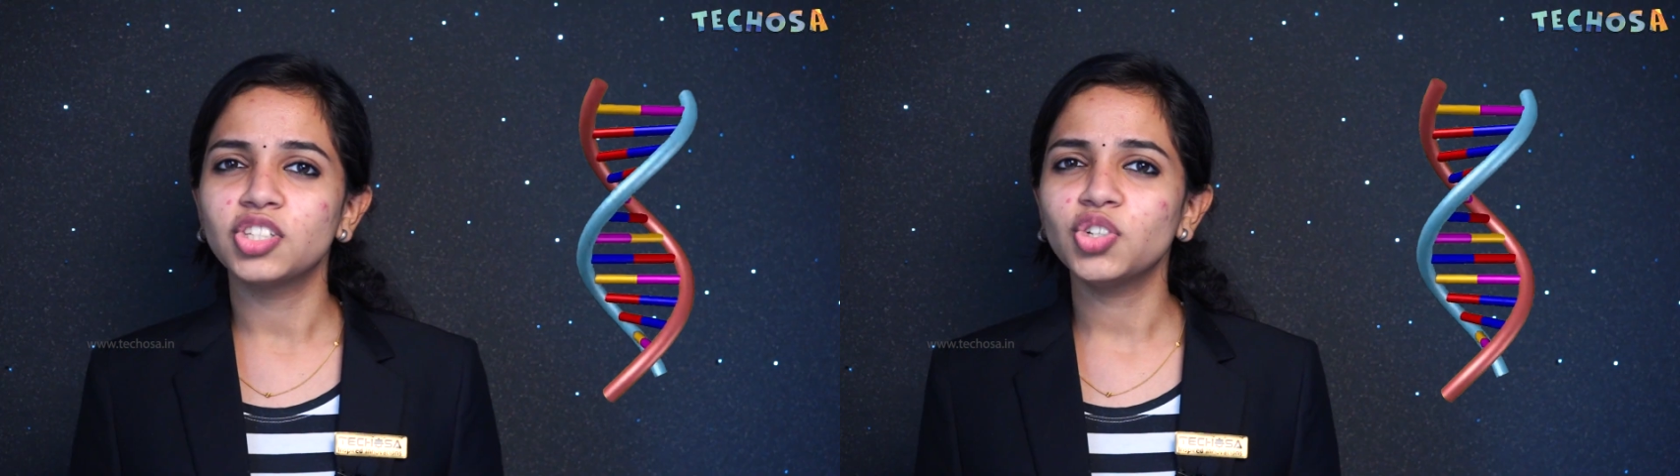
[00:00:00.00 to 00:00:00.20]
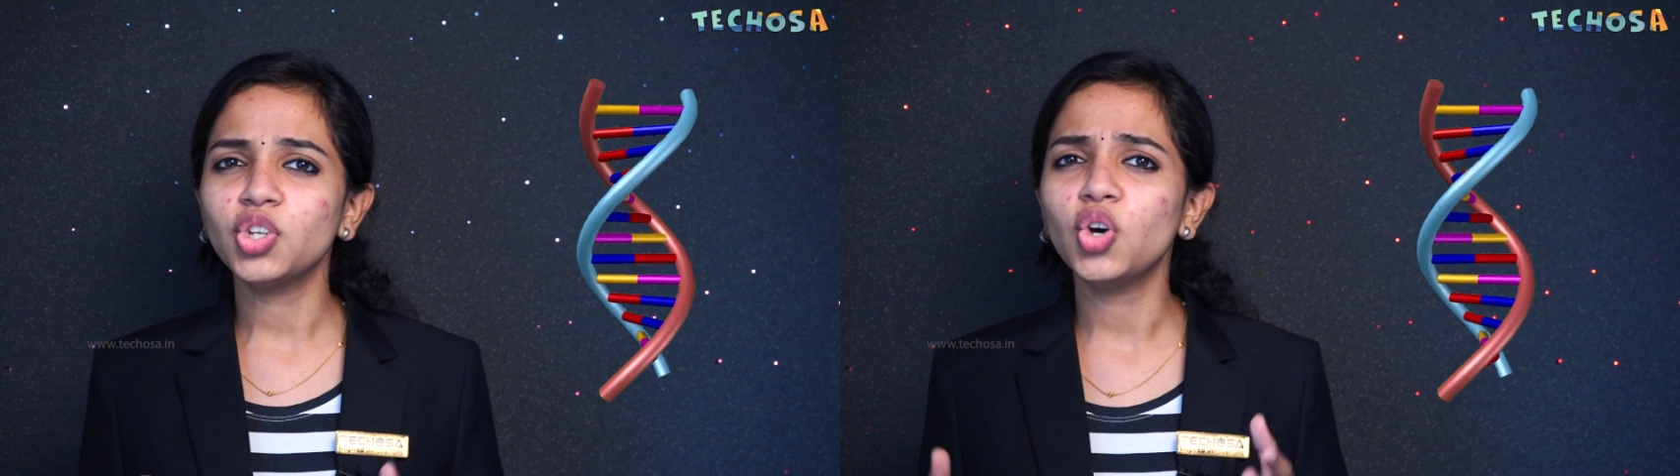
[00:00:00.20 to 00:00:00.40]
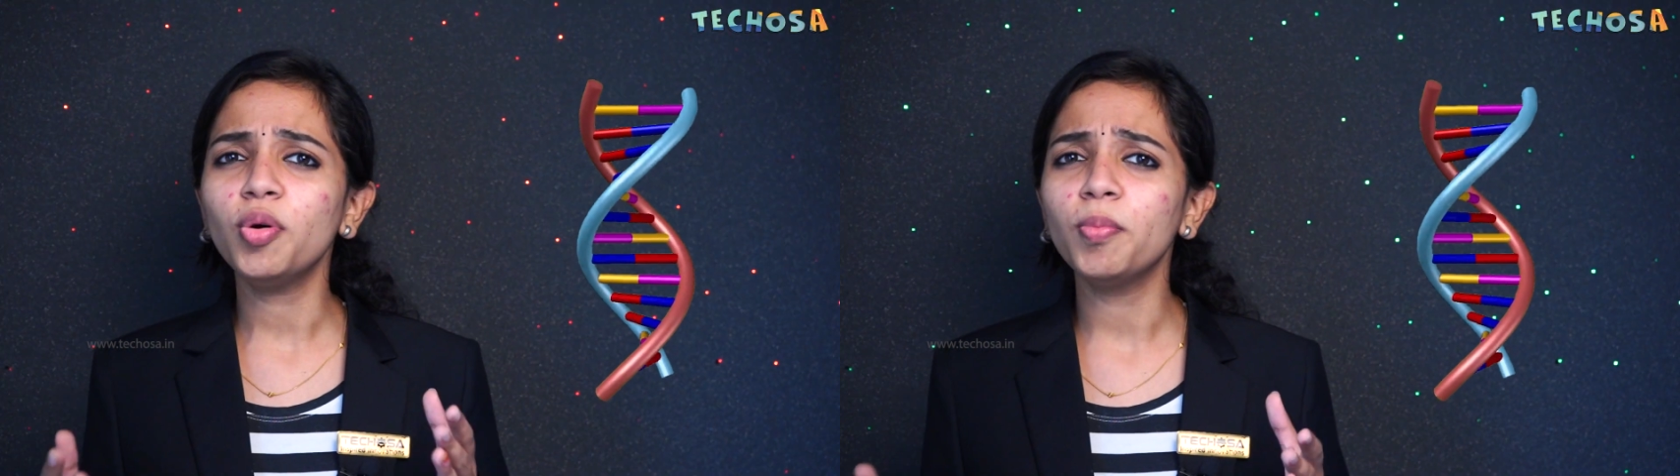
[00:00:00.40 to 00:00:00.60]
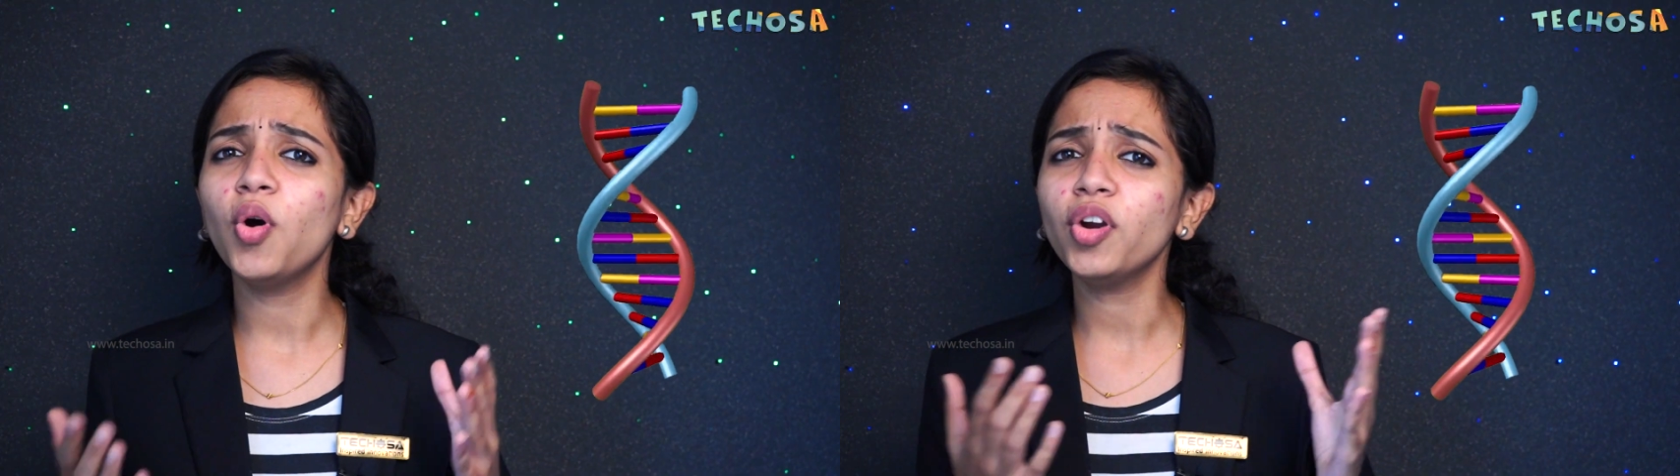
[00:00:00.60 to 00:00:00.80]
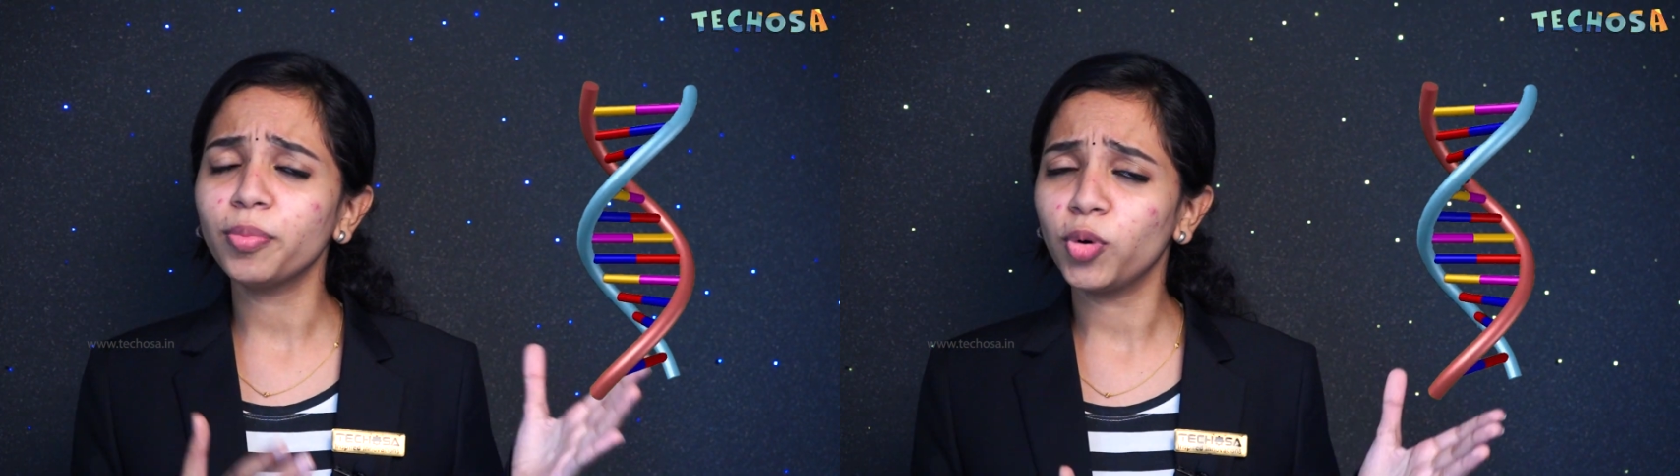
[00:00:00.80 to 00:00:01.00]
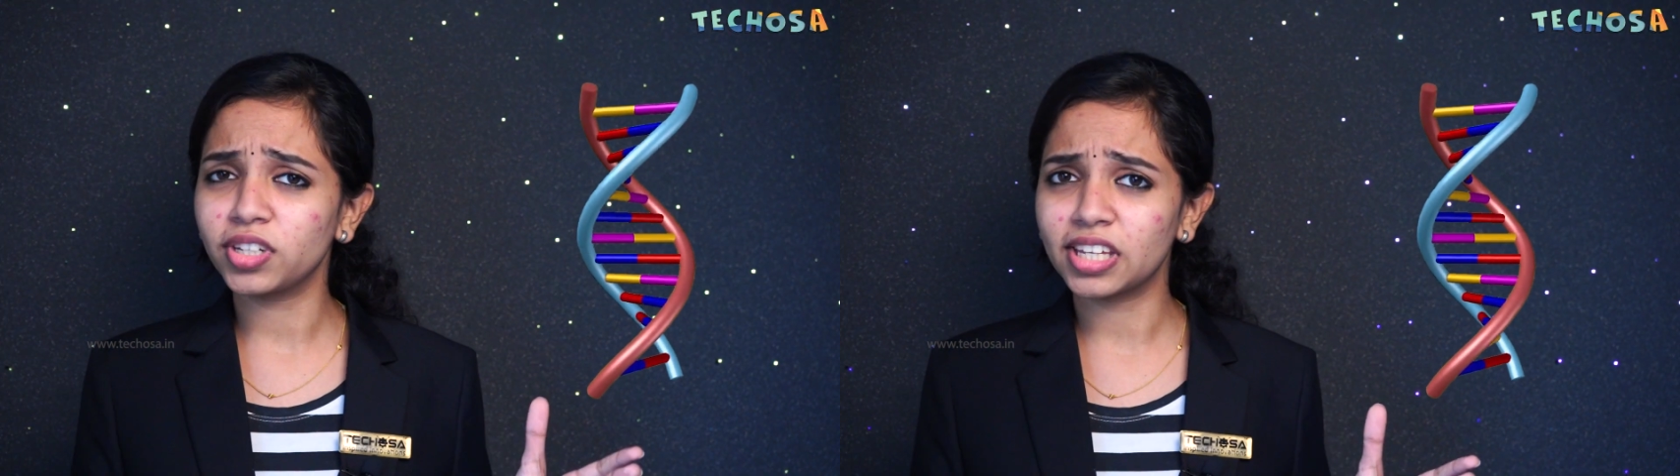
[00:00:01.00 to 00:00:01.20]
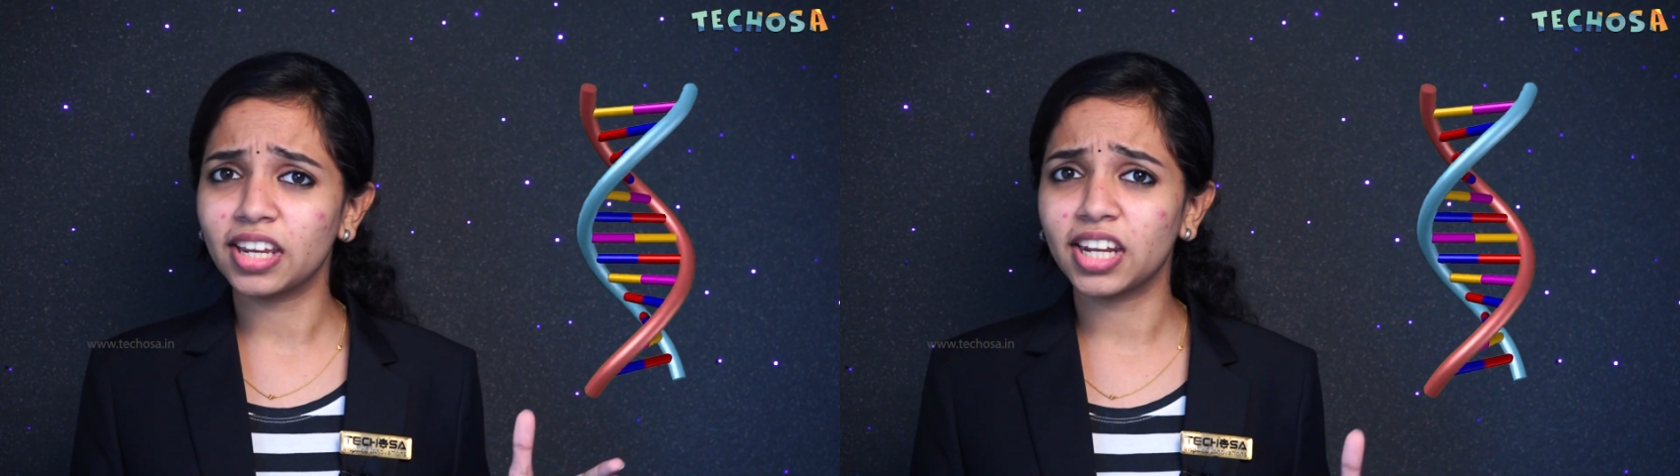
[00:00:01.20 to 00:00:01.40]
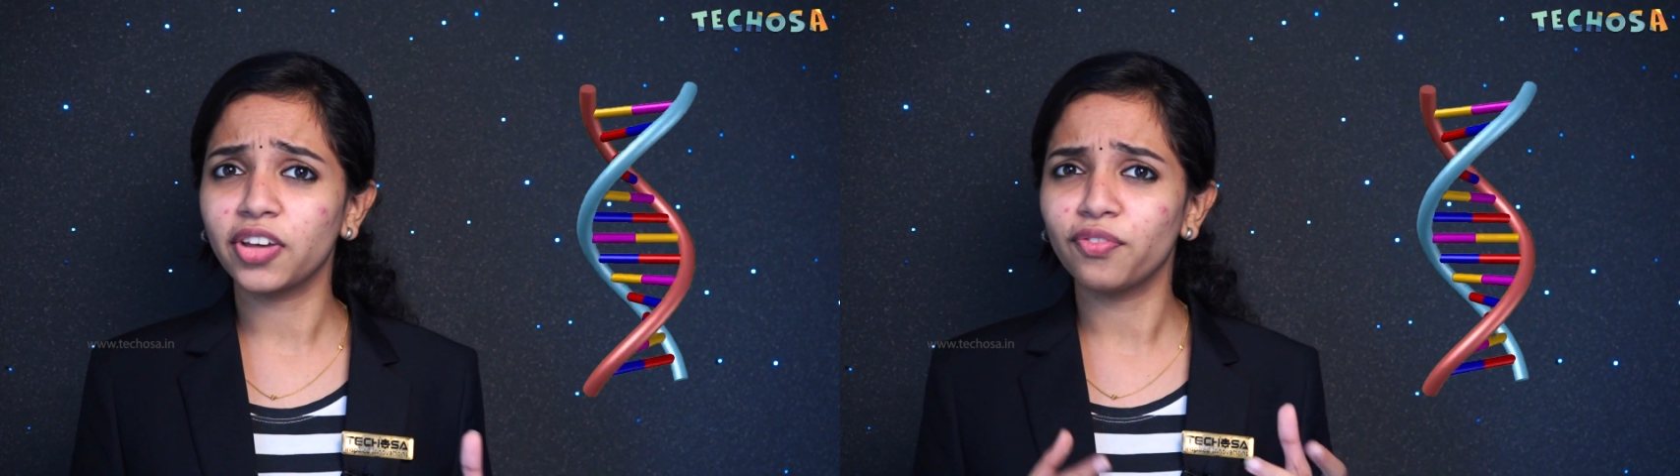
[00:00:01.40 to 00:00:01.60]
To know more about
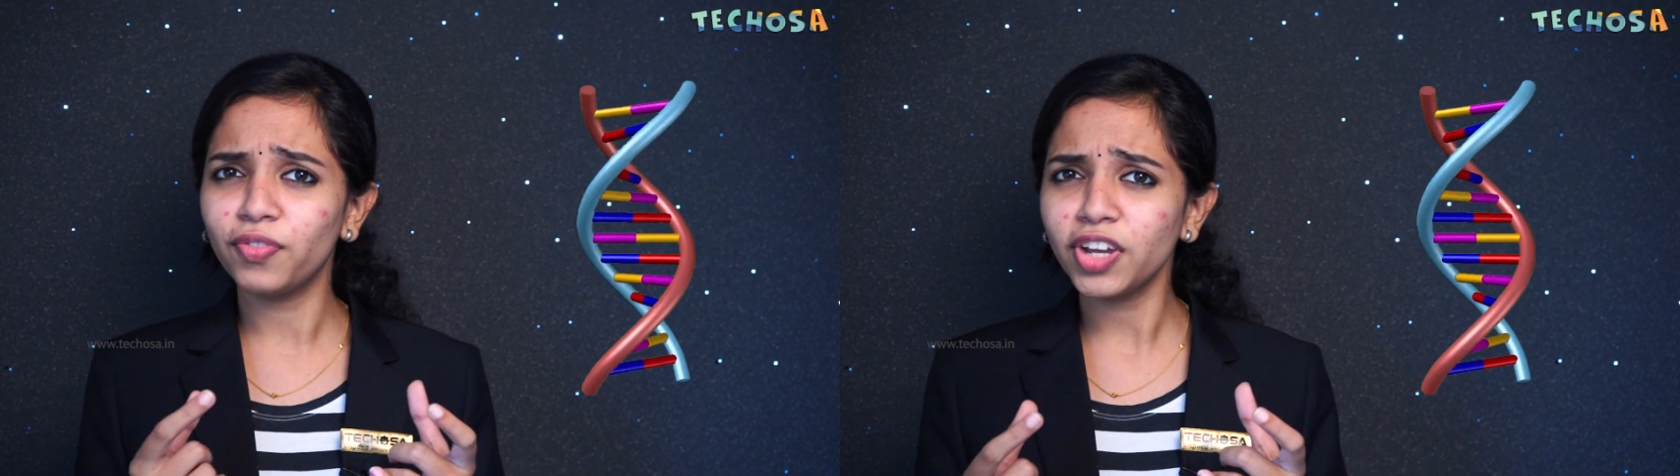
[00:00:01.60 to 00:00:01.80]
DNA,